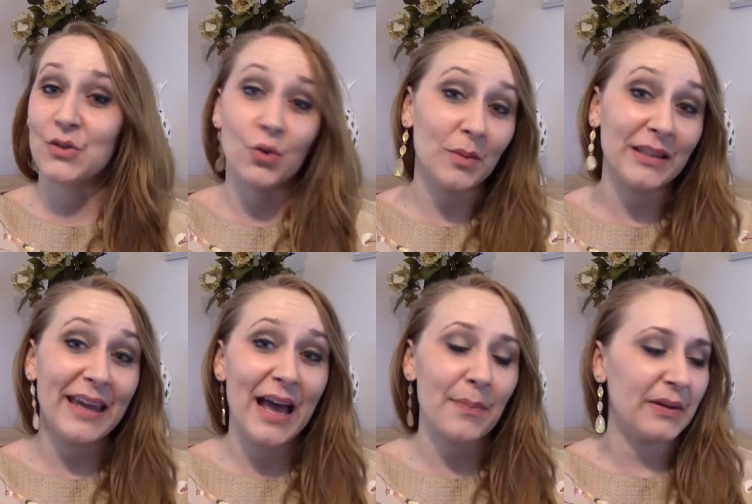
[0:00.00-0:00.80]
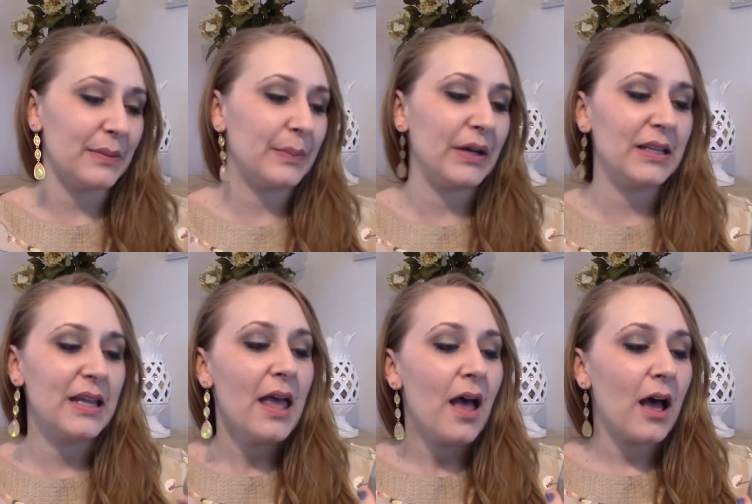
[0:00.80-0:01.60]
normally happen, but
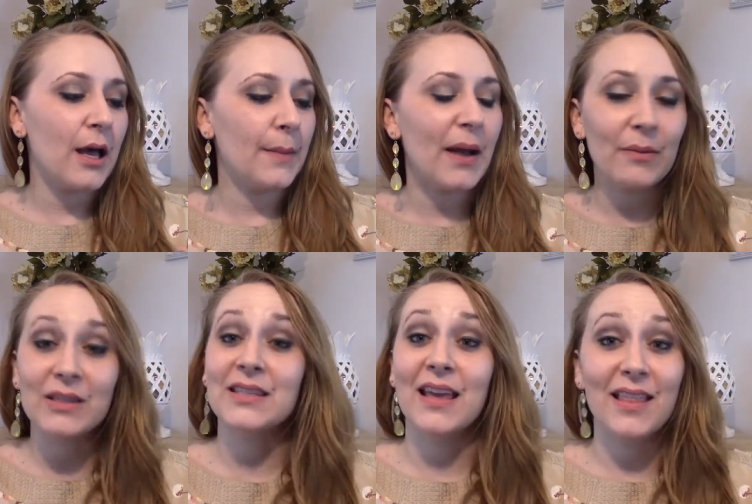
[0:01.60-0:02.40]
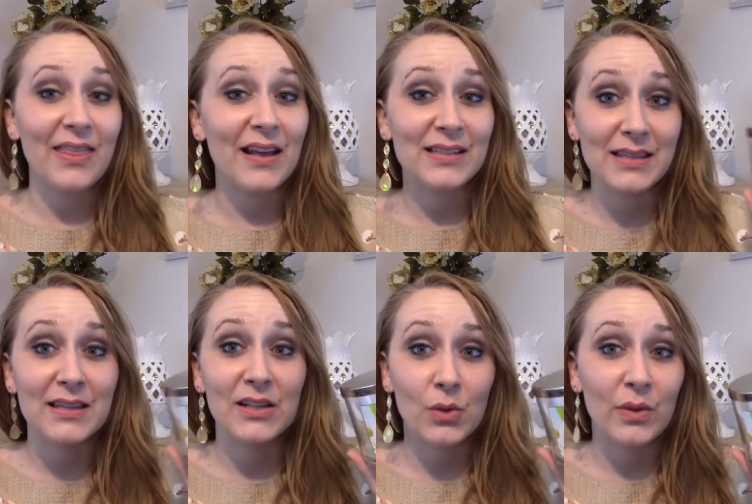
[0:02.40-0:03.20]
um, I would say that that's the
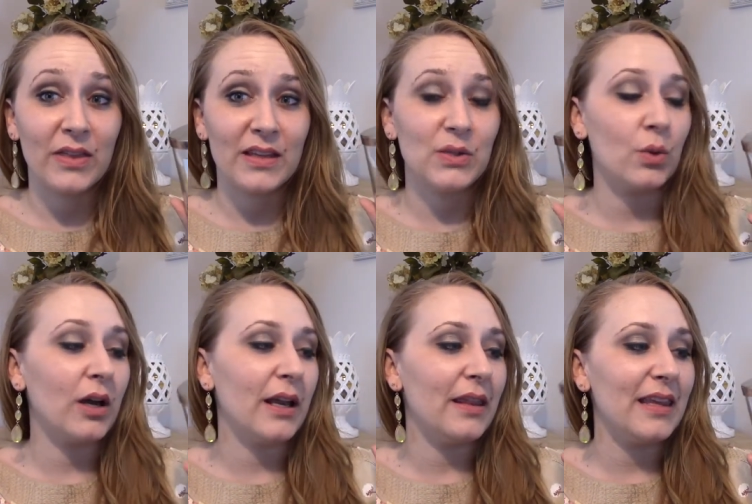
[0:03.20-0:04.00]
deal with this one.